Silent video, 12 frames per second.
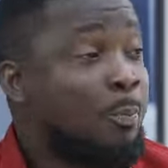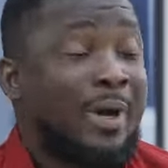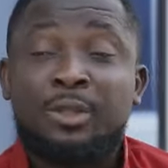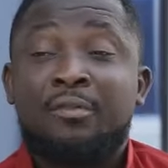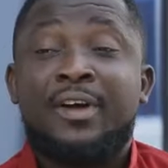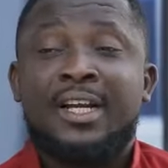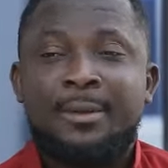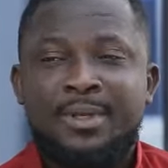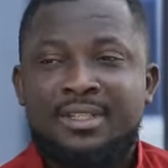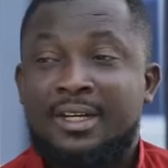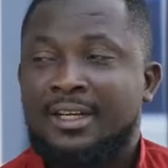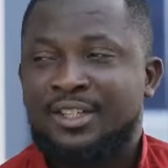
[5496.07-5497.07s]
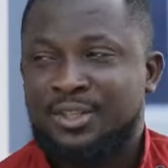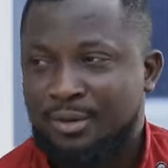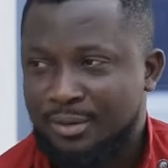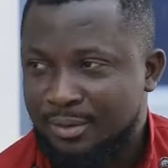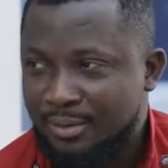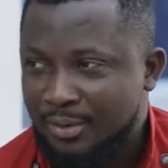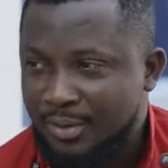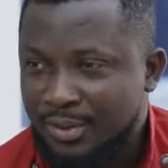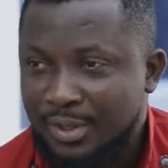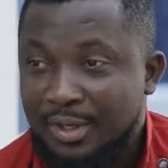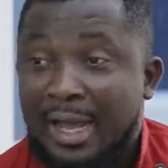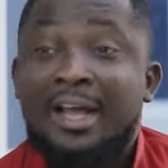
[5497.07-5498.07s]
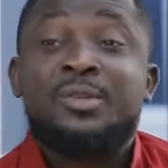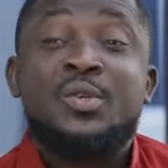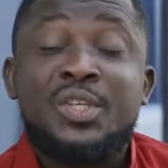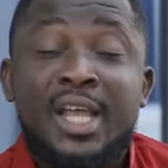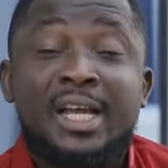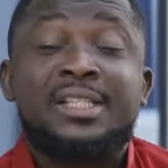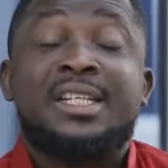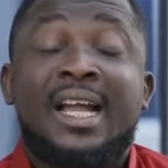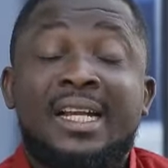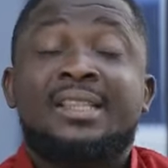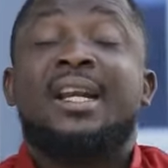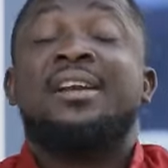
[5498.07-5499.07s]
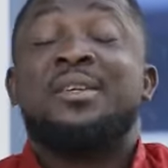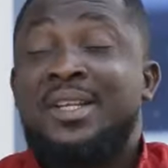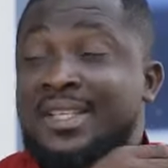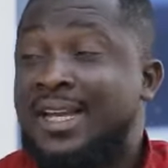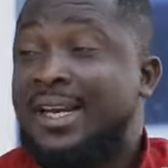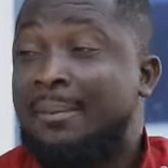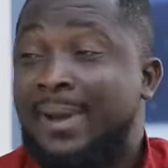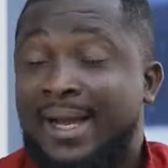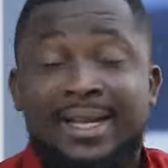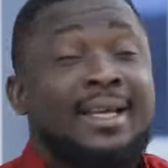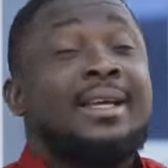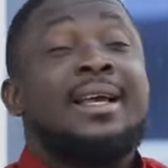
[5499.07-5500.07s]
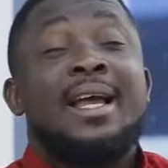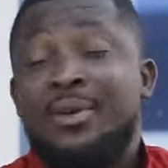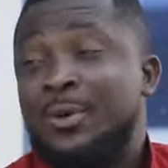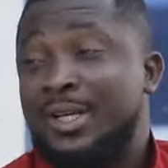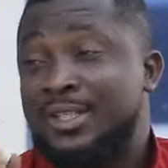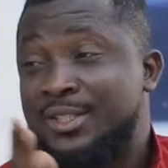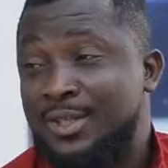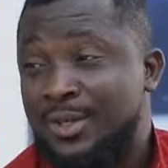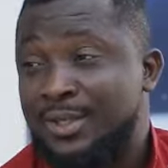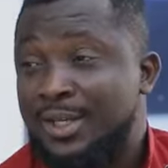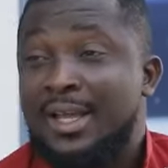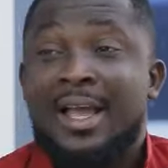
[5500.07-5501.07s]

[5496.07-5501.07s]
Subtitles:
part of her name is tradition. As you see her, she carries tradition inside her bag everywhere she's going.